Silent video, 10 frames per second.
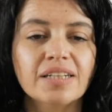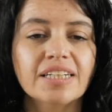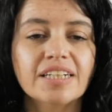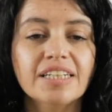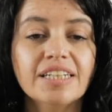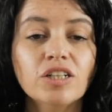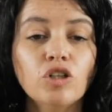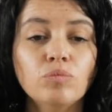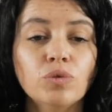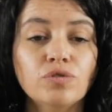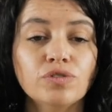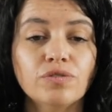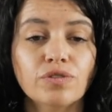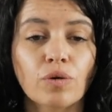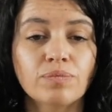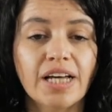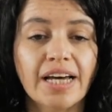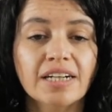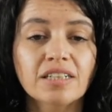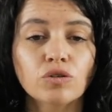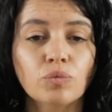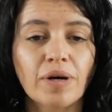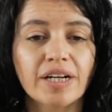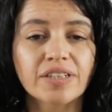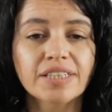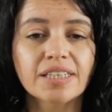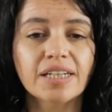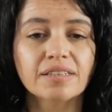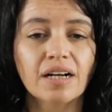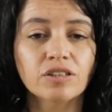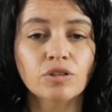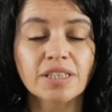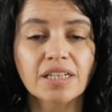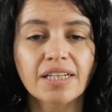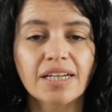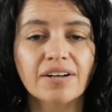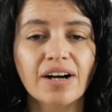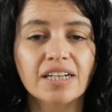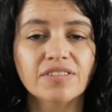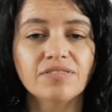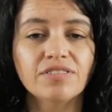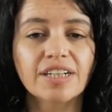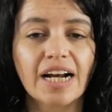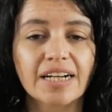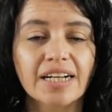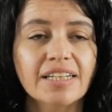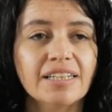De Chirico moved from there to Paris and ultimately arrived in Ferrara in